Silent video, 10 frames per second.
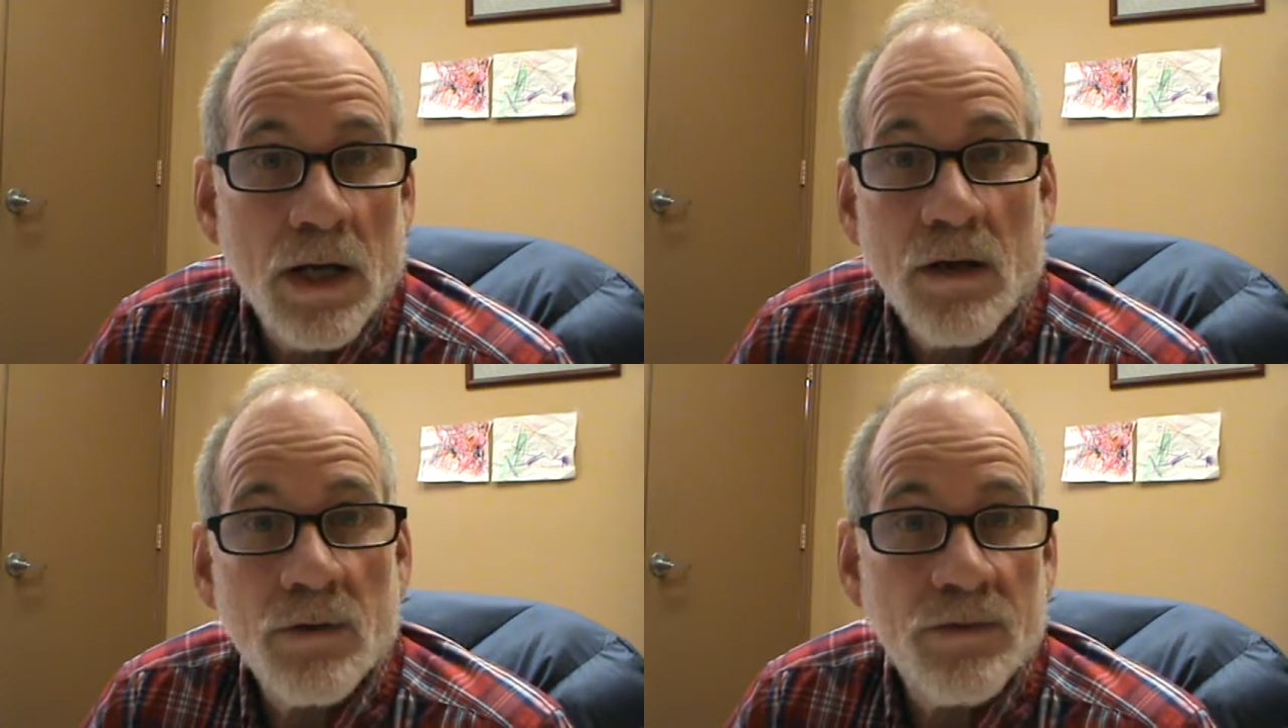
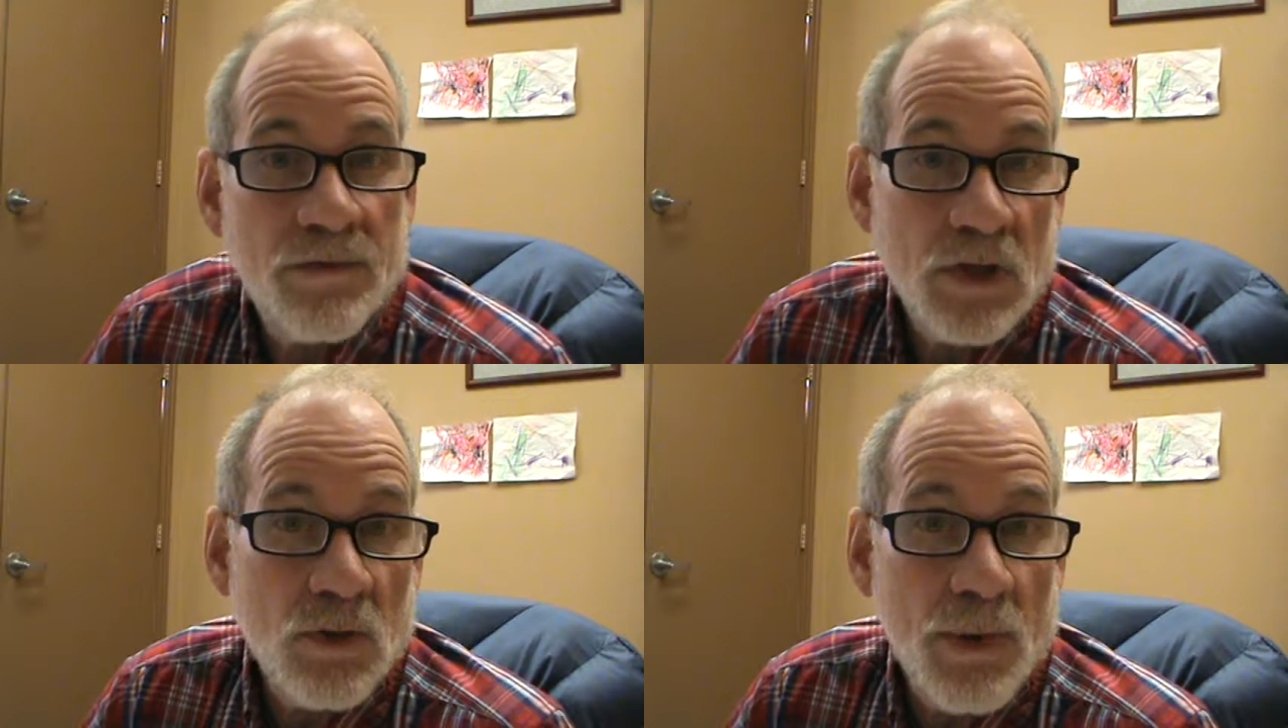how you would
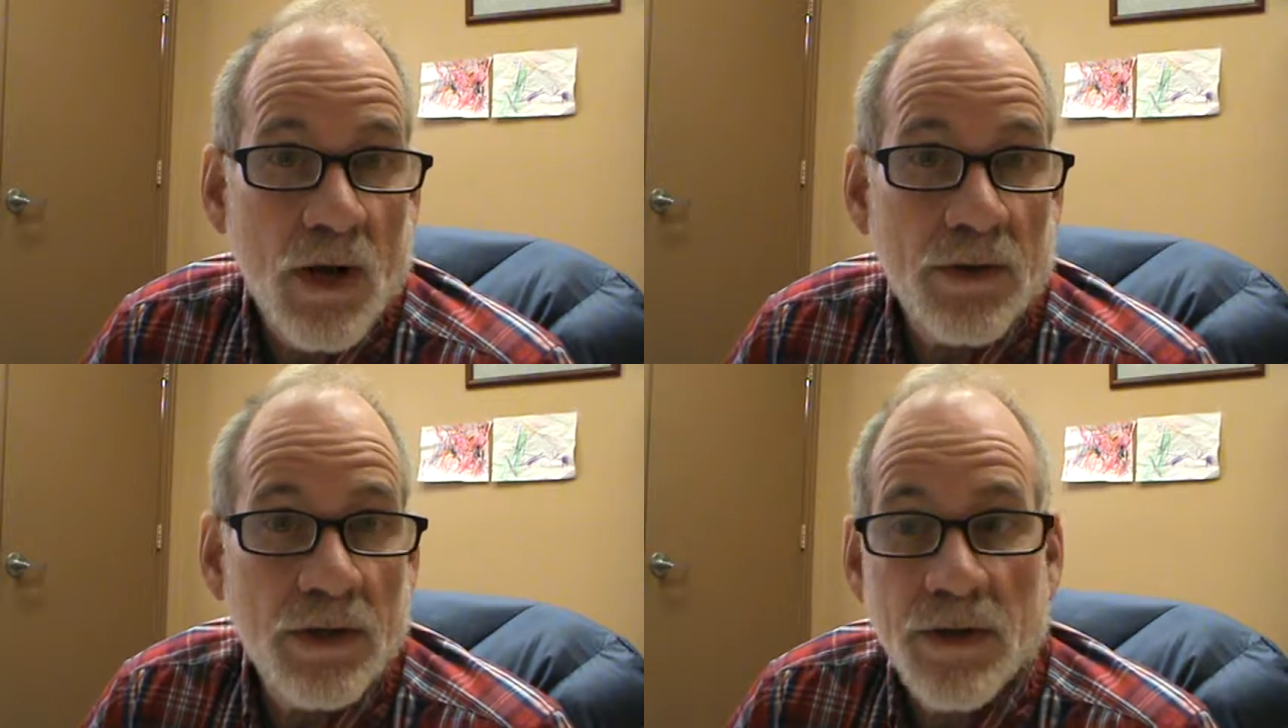feel
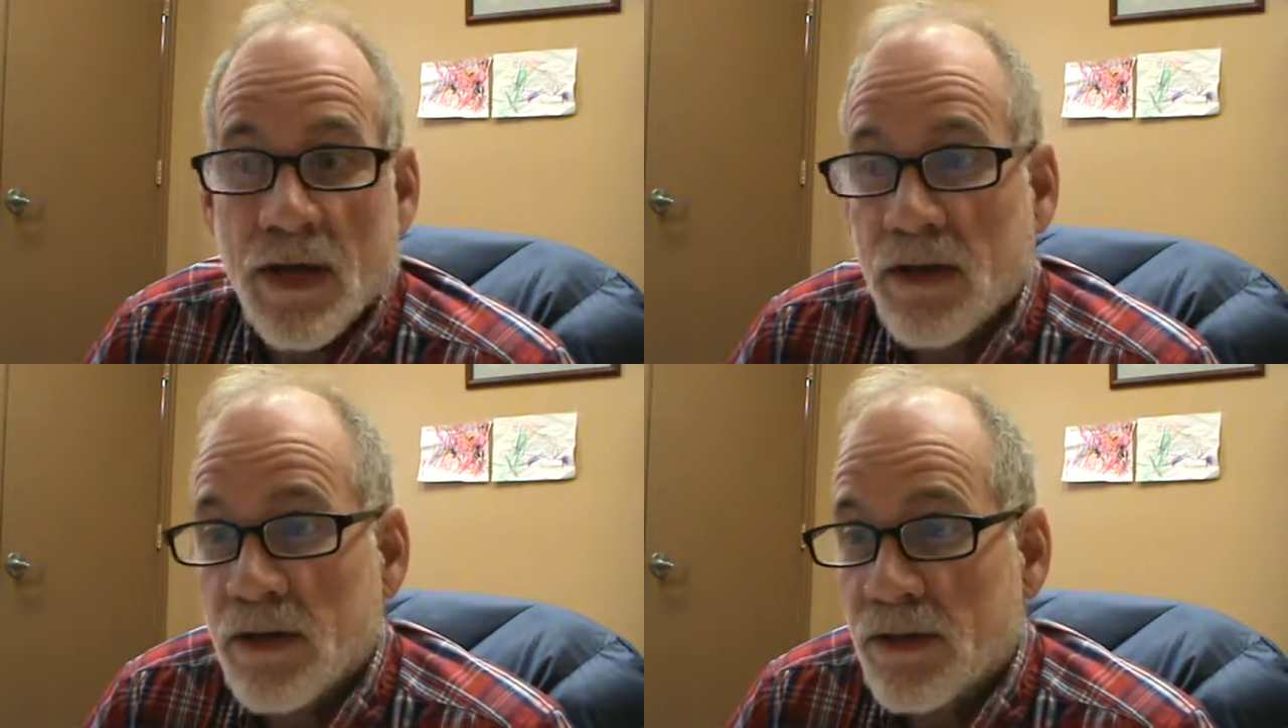about it, and
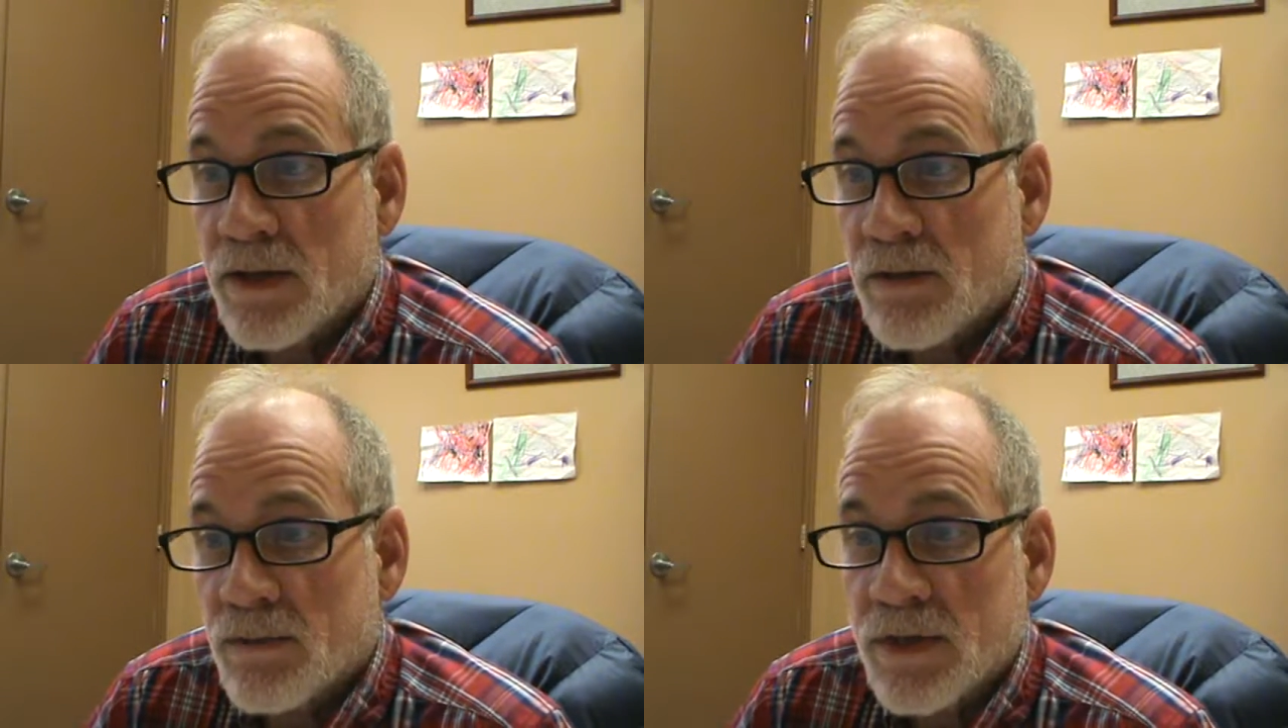that kind of
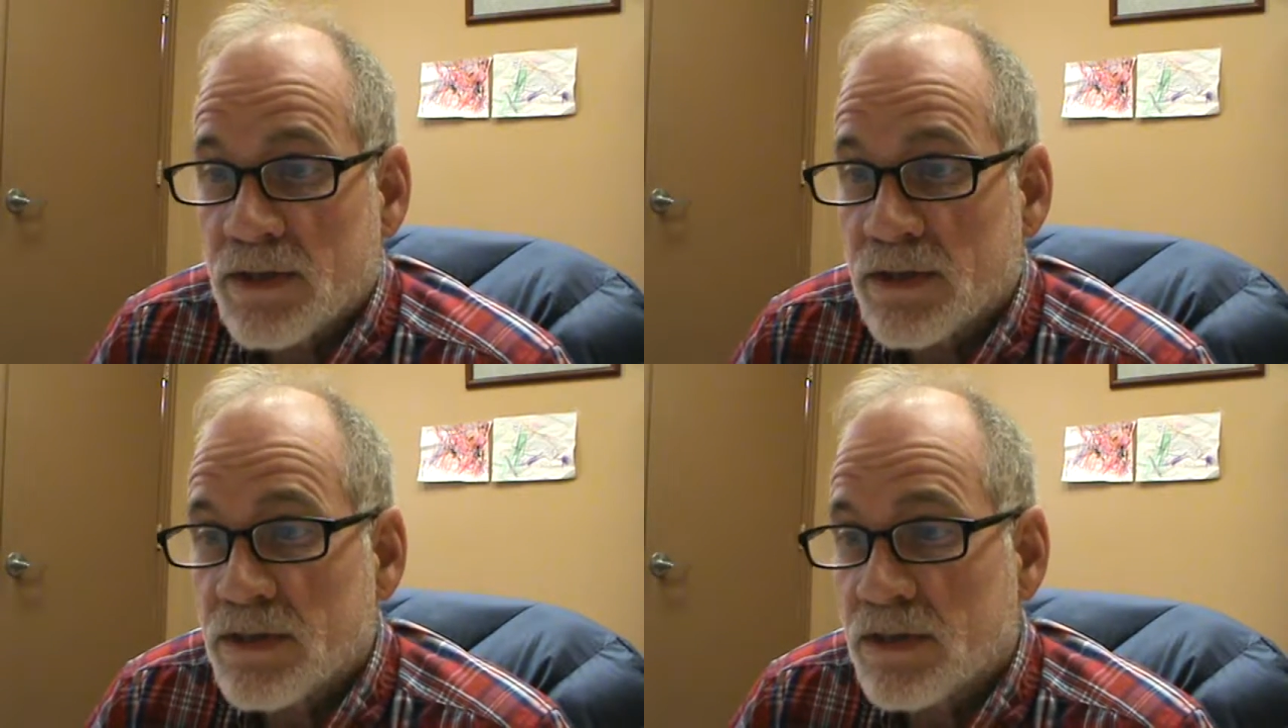thing. Well,
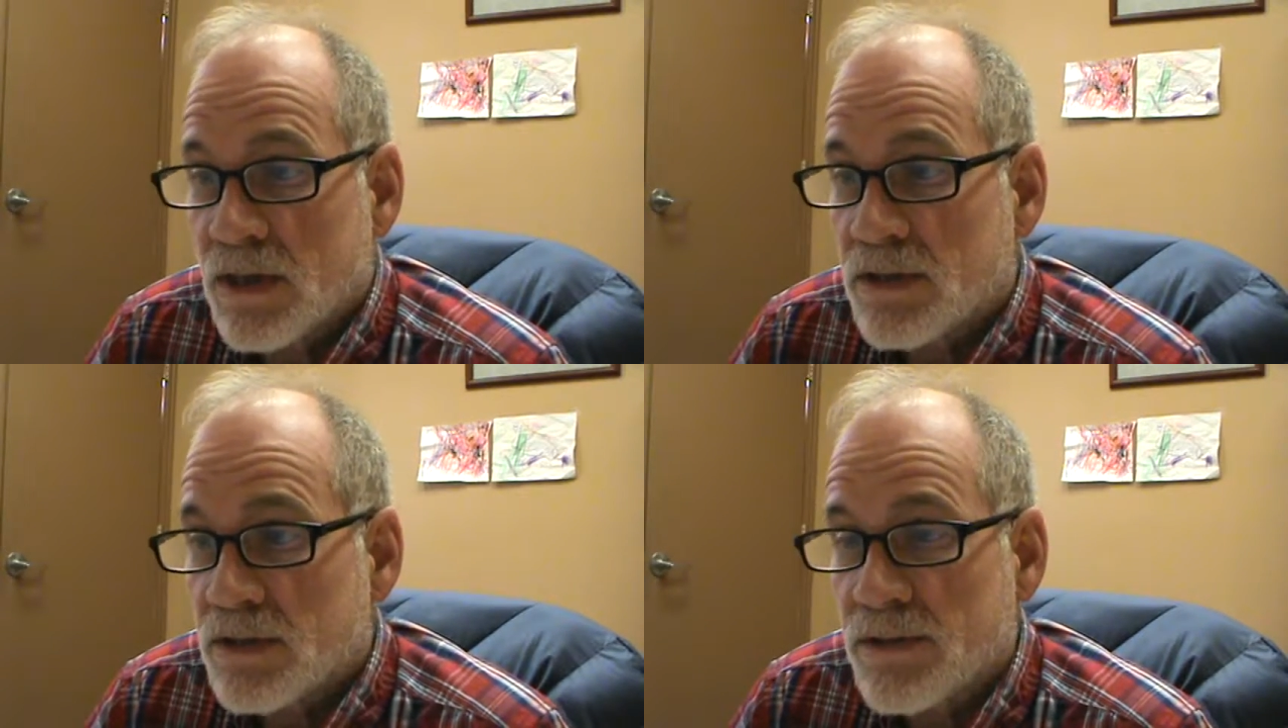that's a
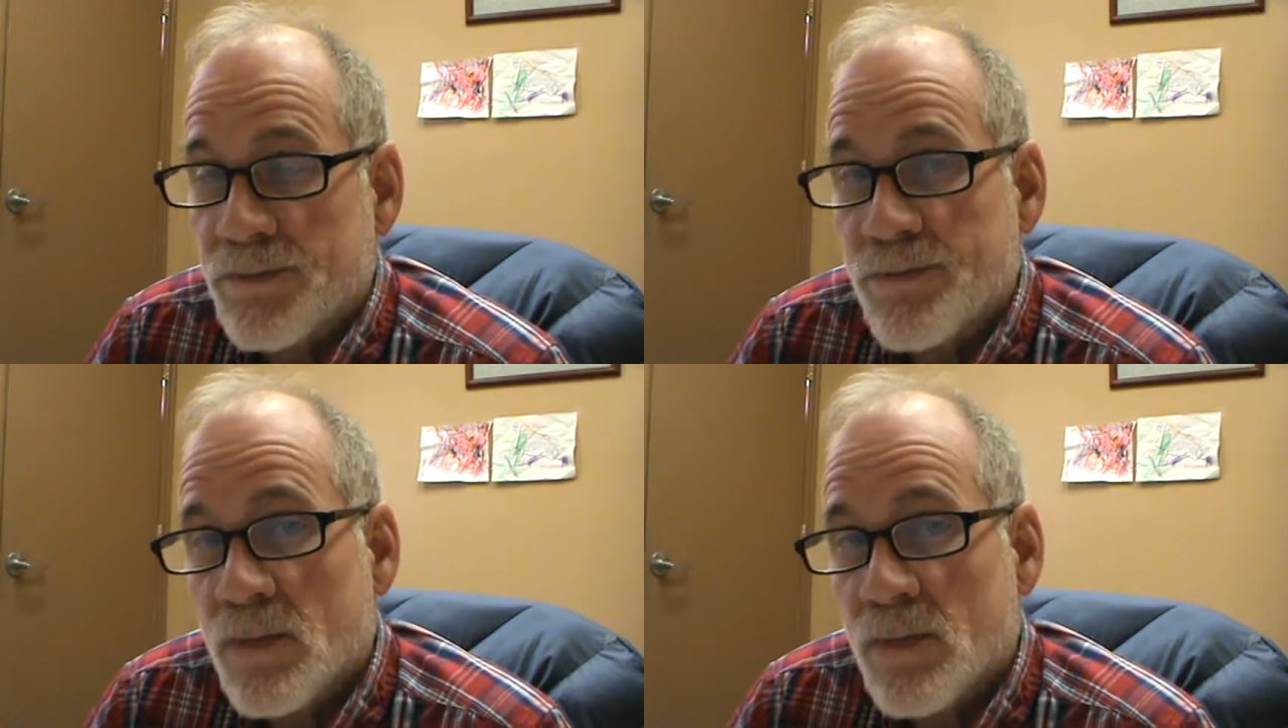discussion.